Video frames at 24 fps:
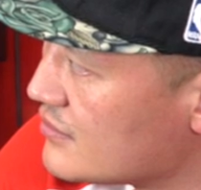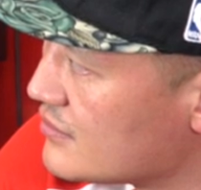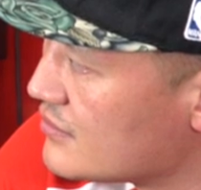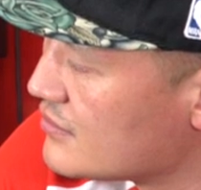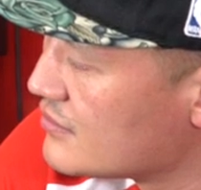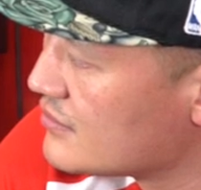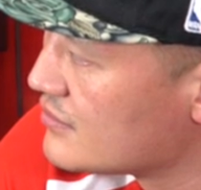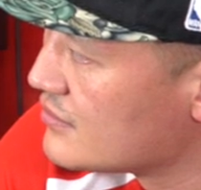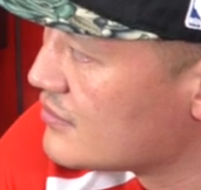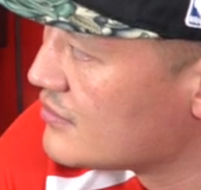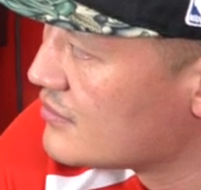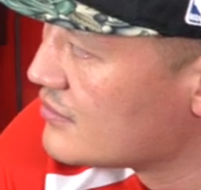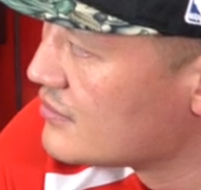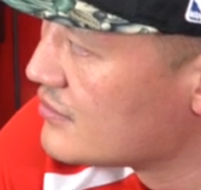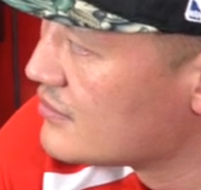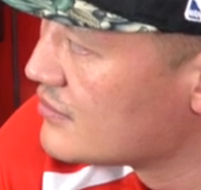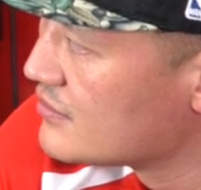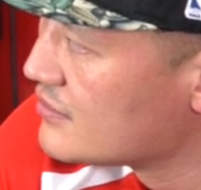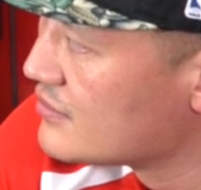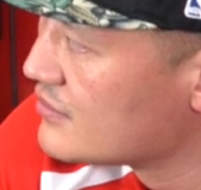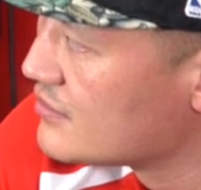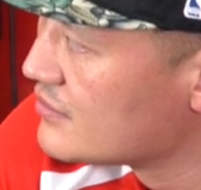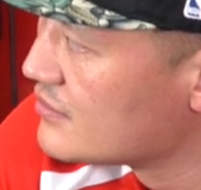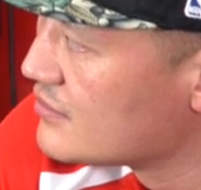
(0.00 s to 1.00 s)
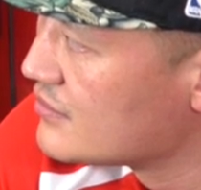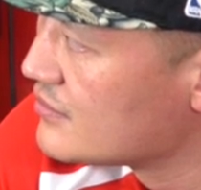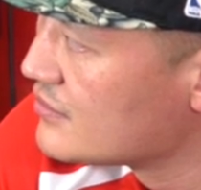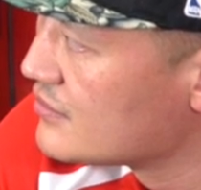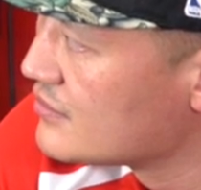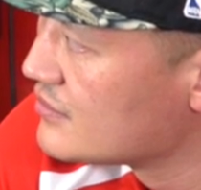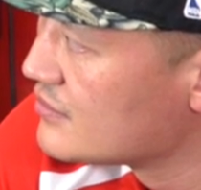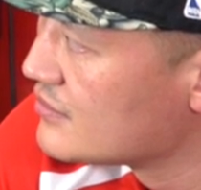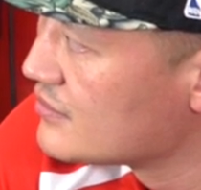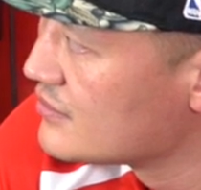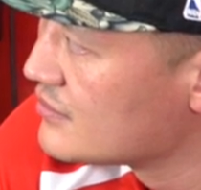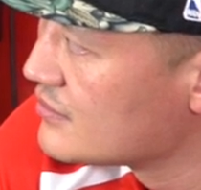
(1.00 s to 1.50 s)

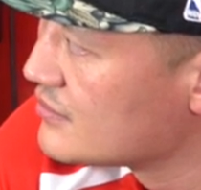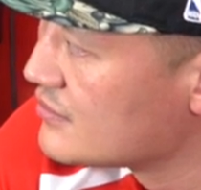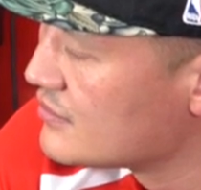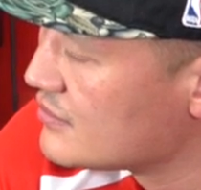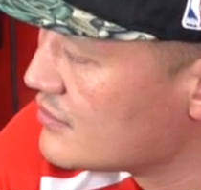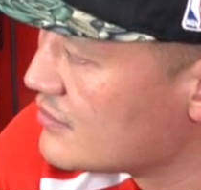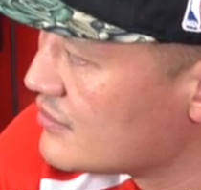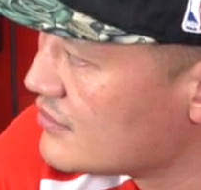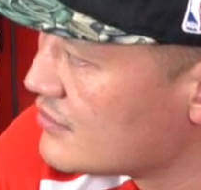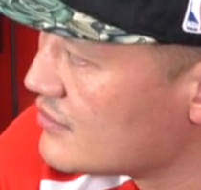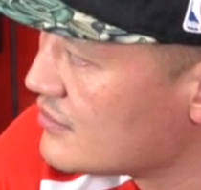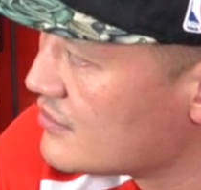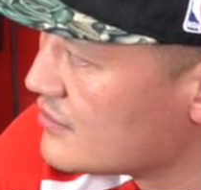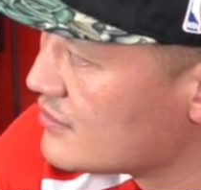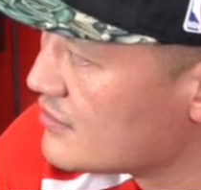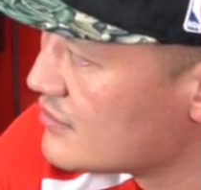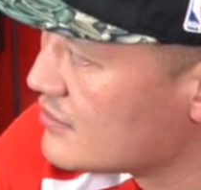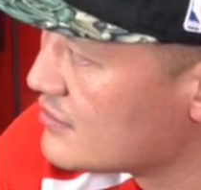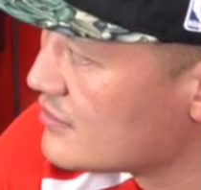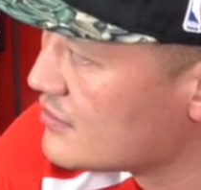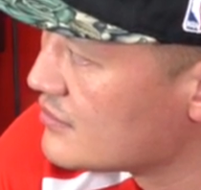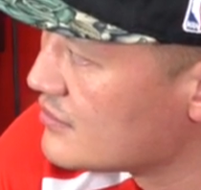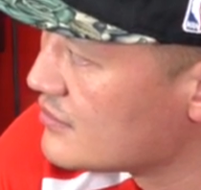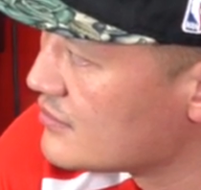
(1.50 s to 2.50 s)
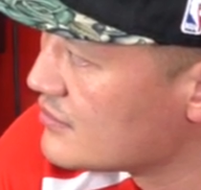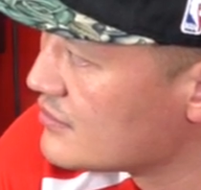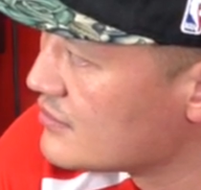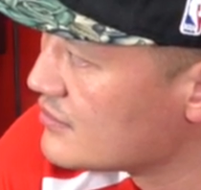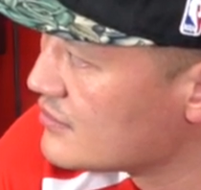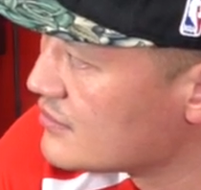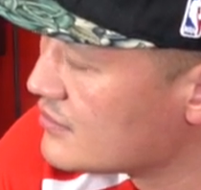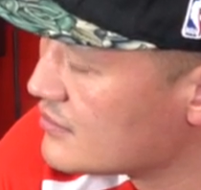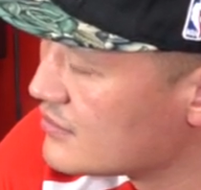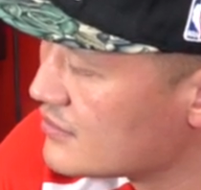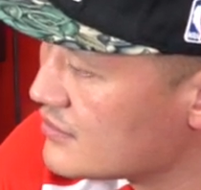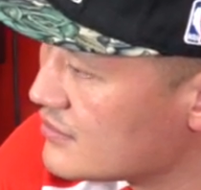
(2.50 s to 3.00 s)

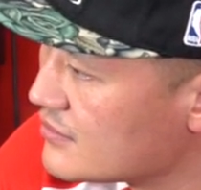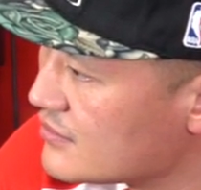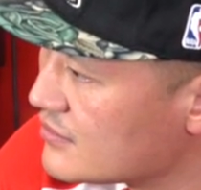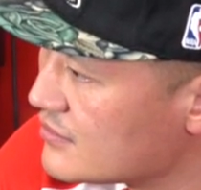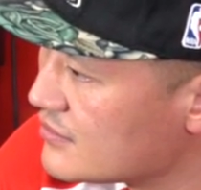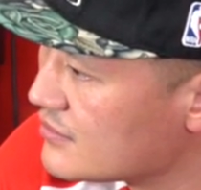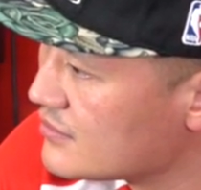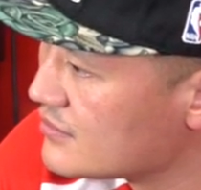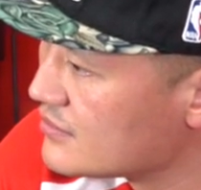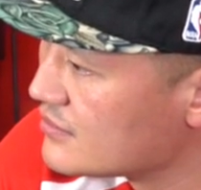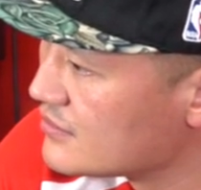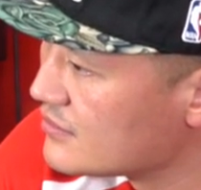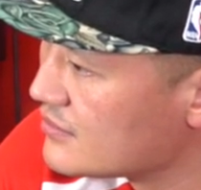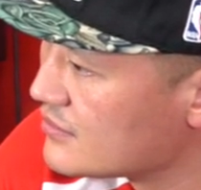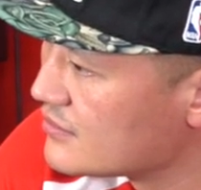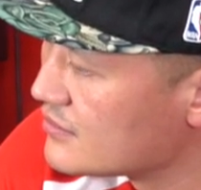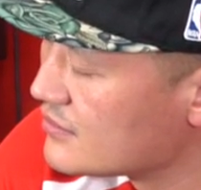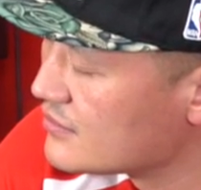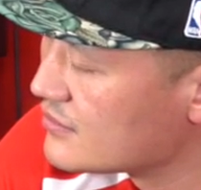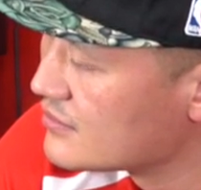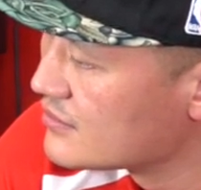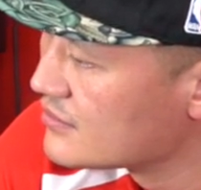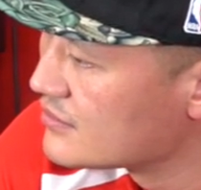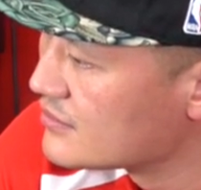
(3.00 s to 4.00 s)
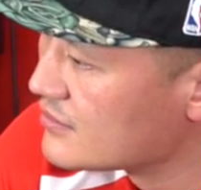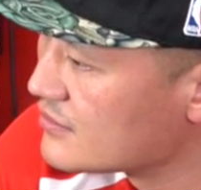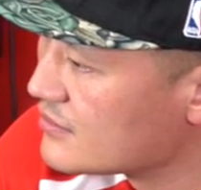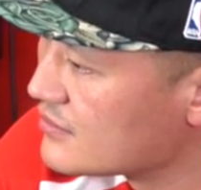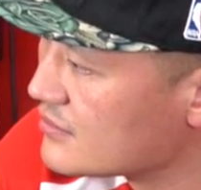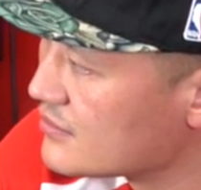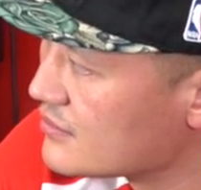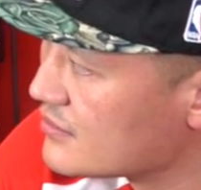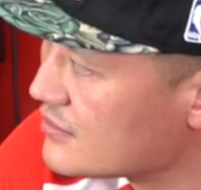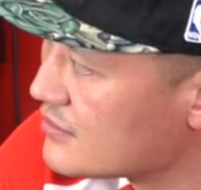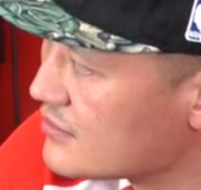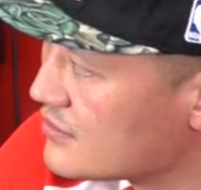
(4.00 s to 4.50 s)

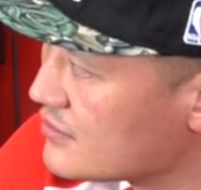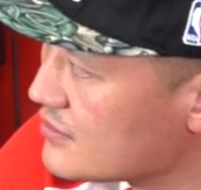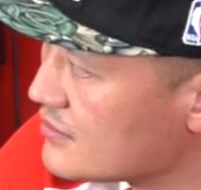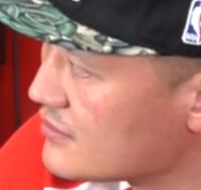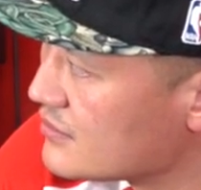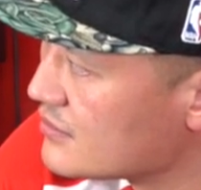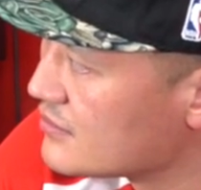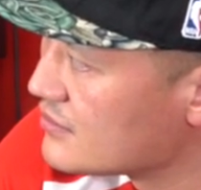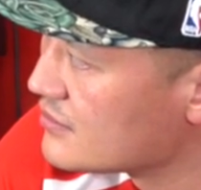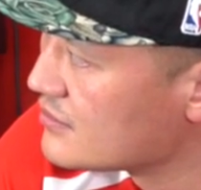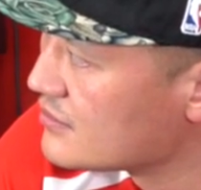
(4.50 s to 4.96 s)
This person isn't speaking.